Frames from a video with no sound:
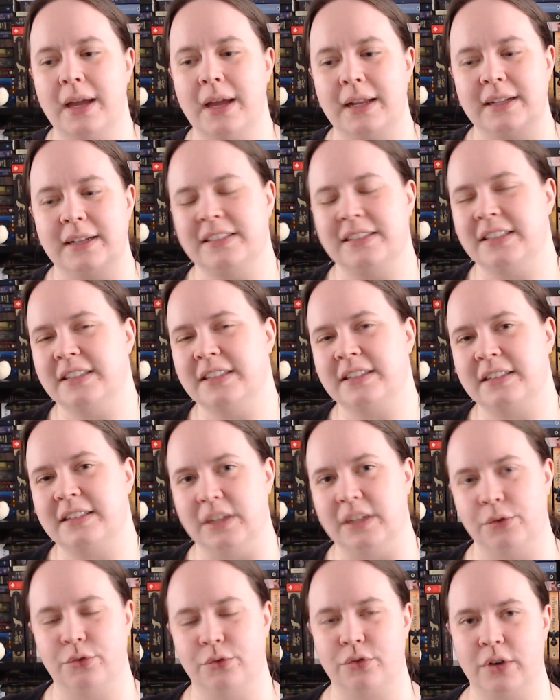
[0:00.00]
This is
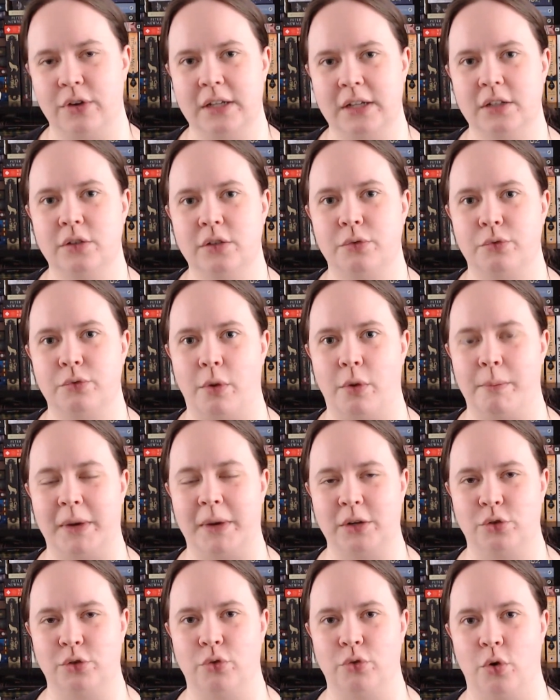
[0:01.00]
different from a
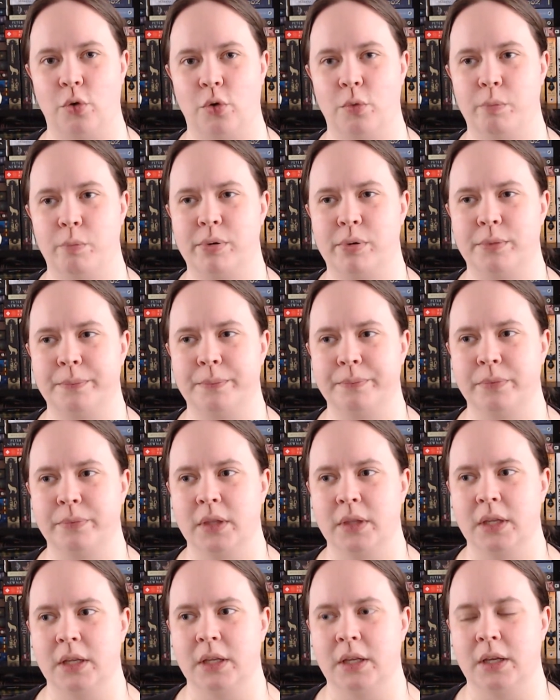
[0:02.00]
trope
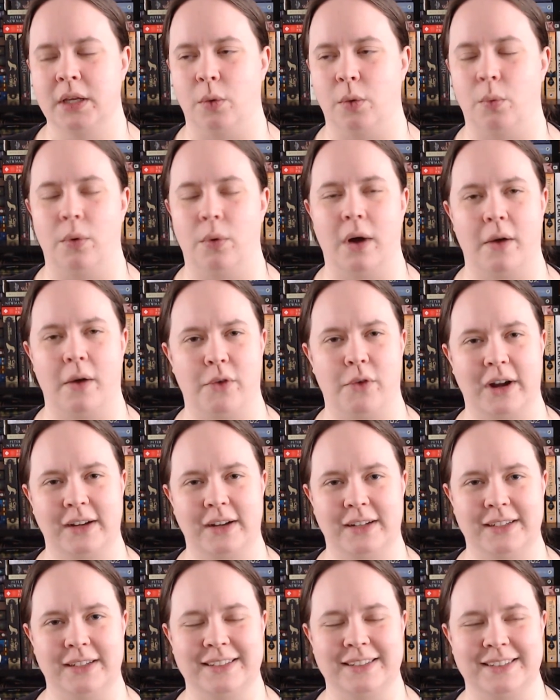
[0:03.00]
or a
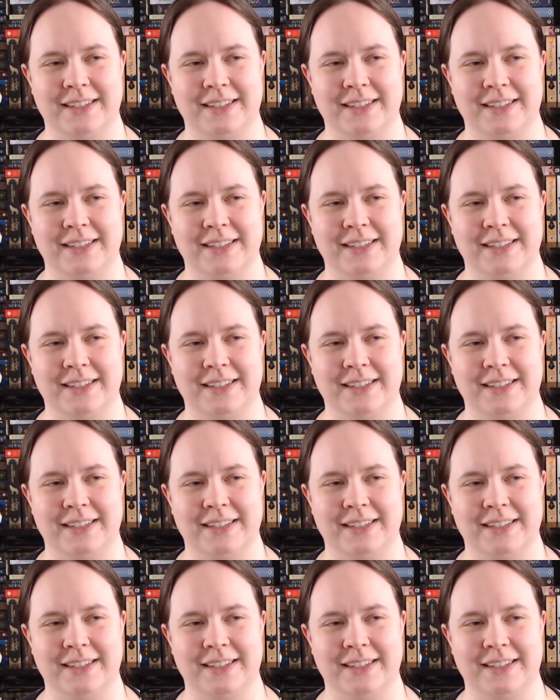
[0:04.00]
writing,